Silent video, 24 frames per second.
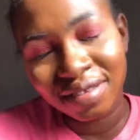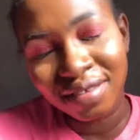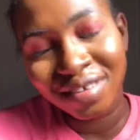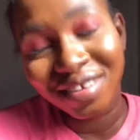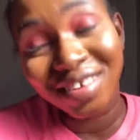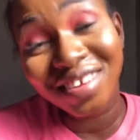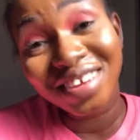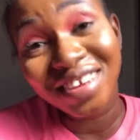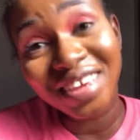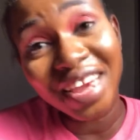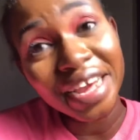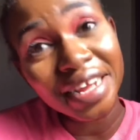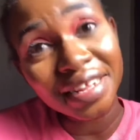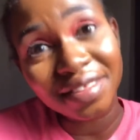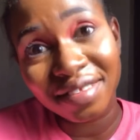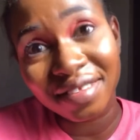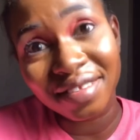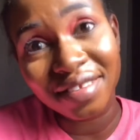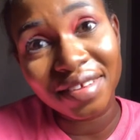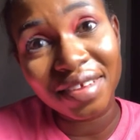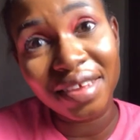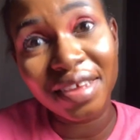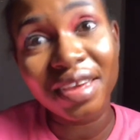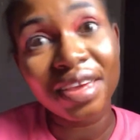
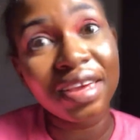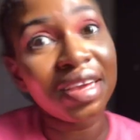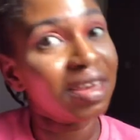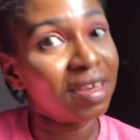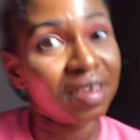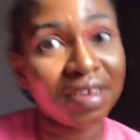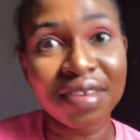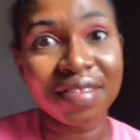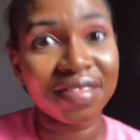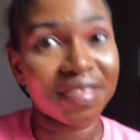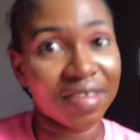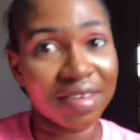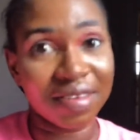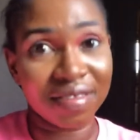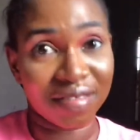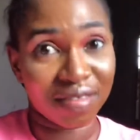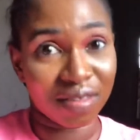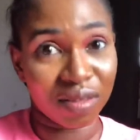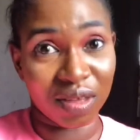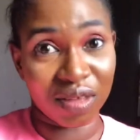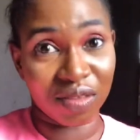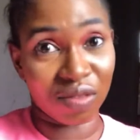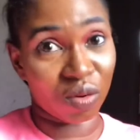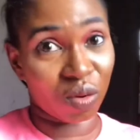Yet, it is,
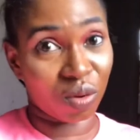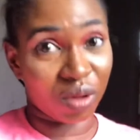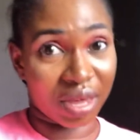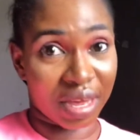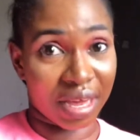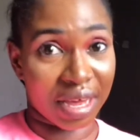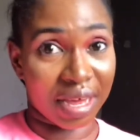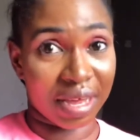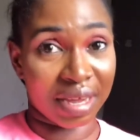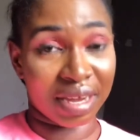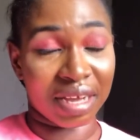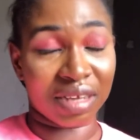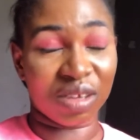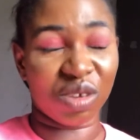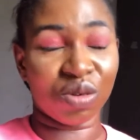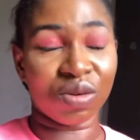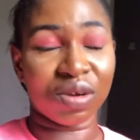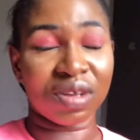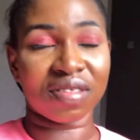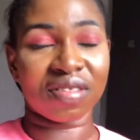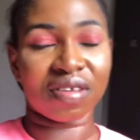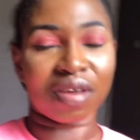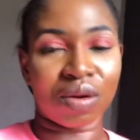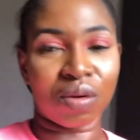it's, it's okay.
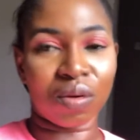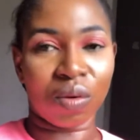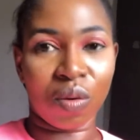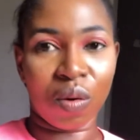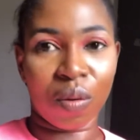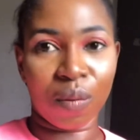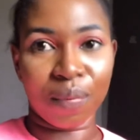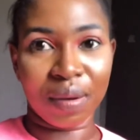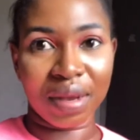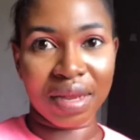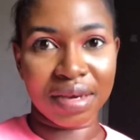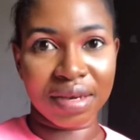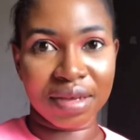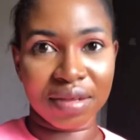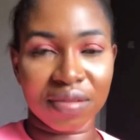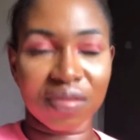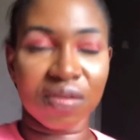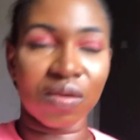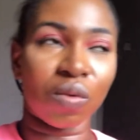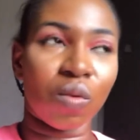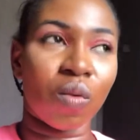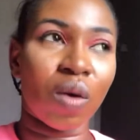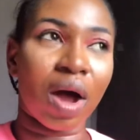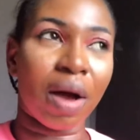Nigerians are not complaining.
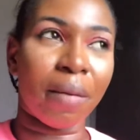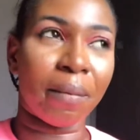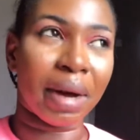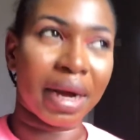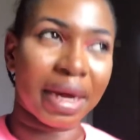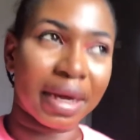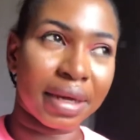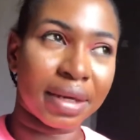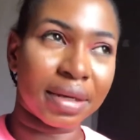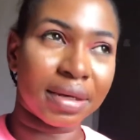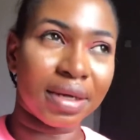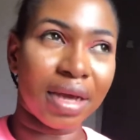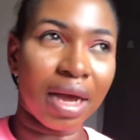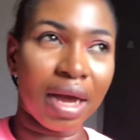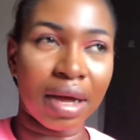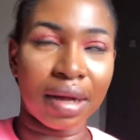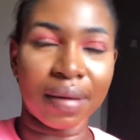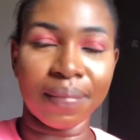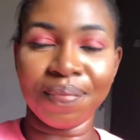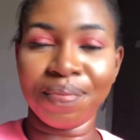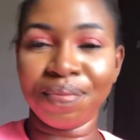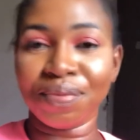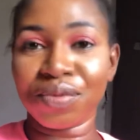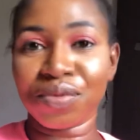So why am I? Yeah.
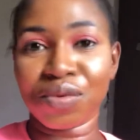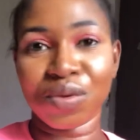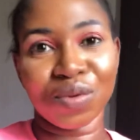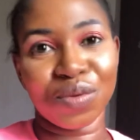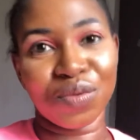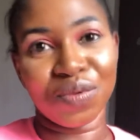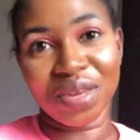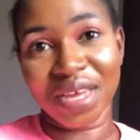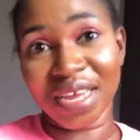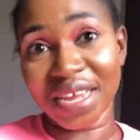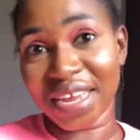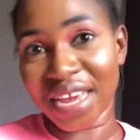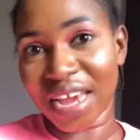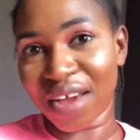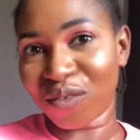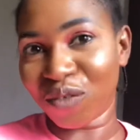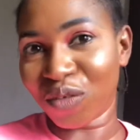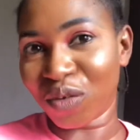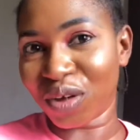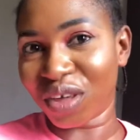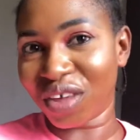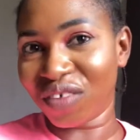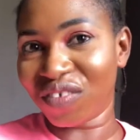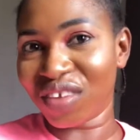So today they have
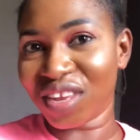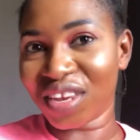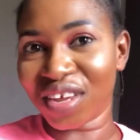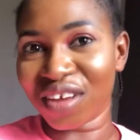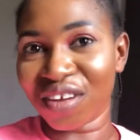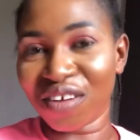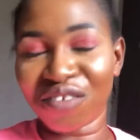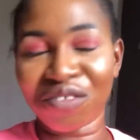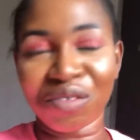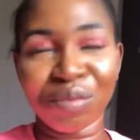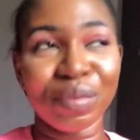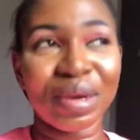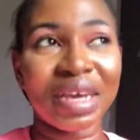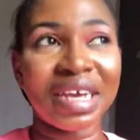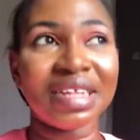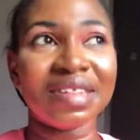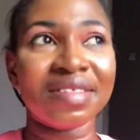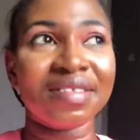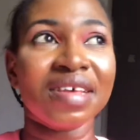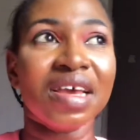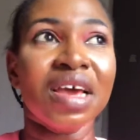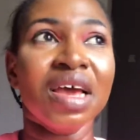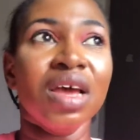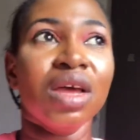forgiven the
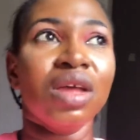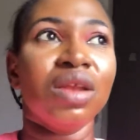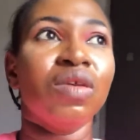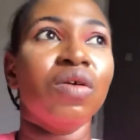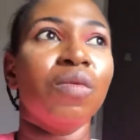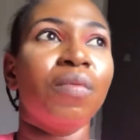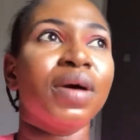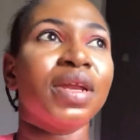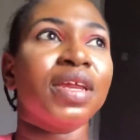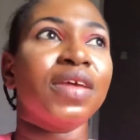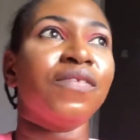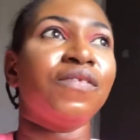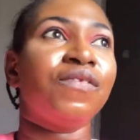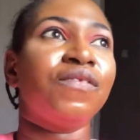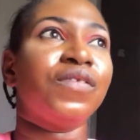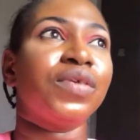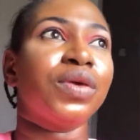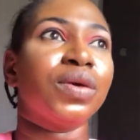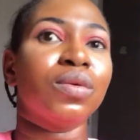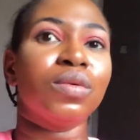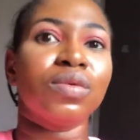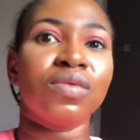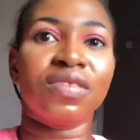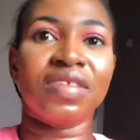government. Nobody
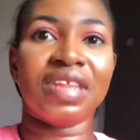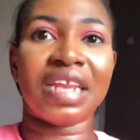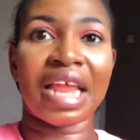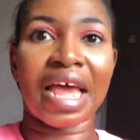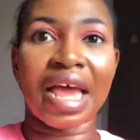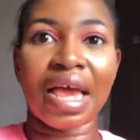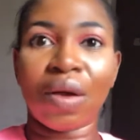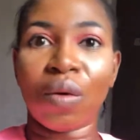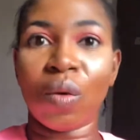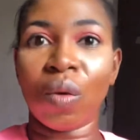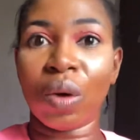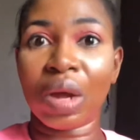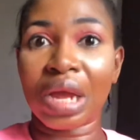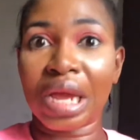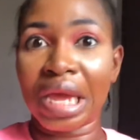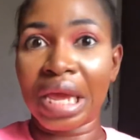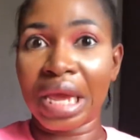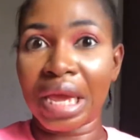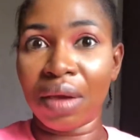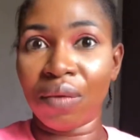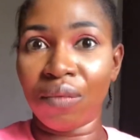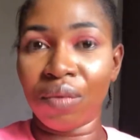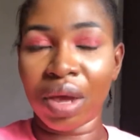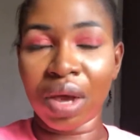feels like,
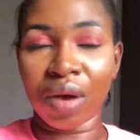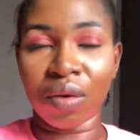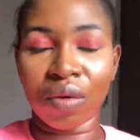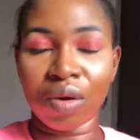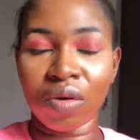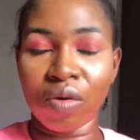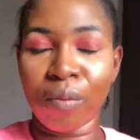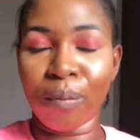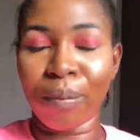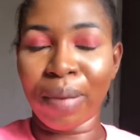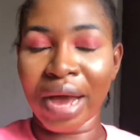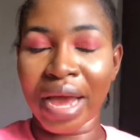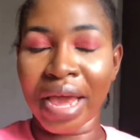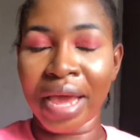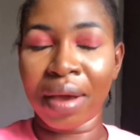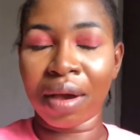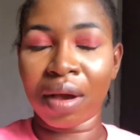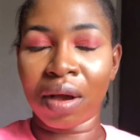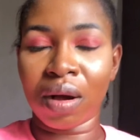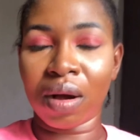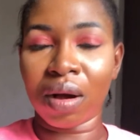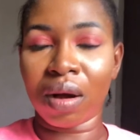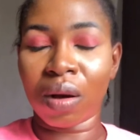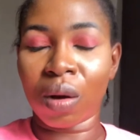okay, we are going to
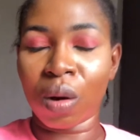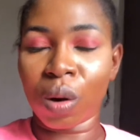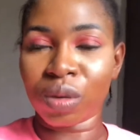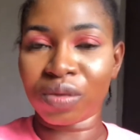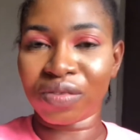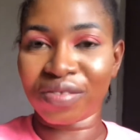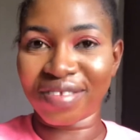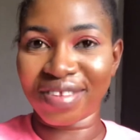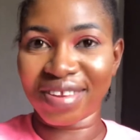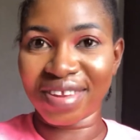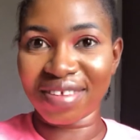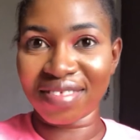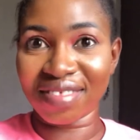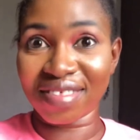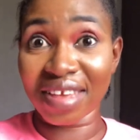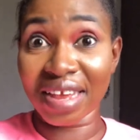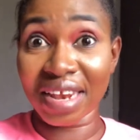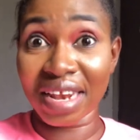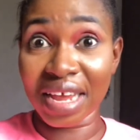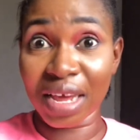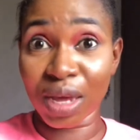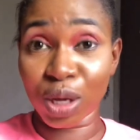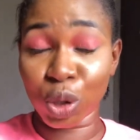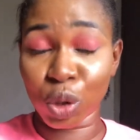boycott this
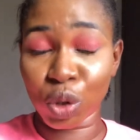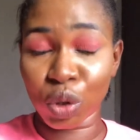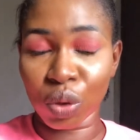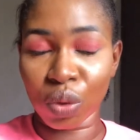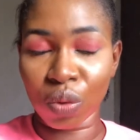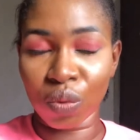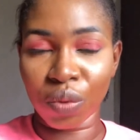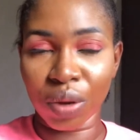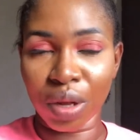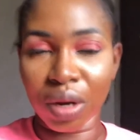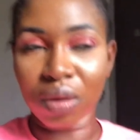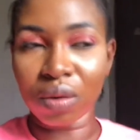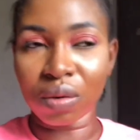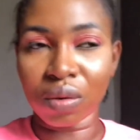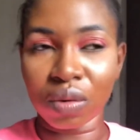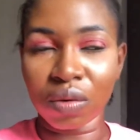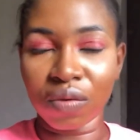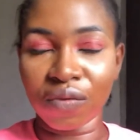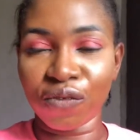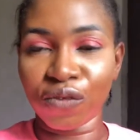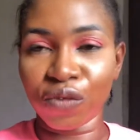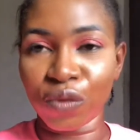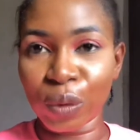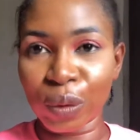election. We are not going
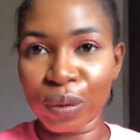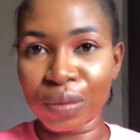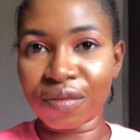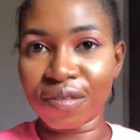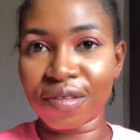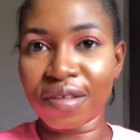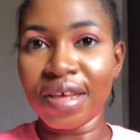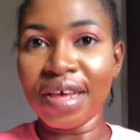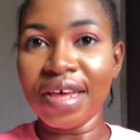to vote.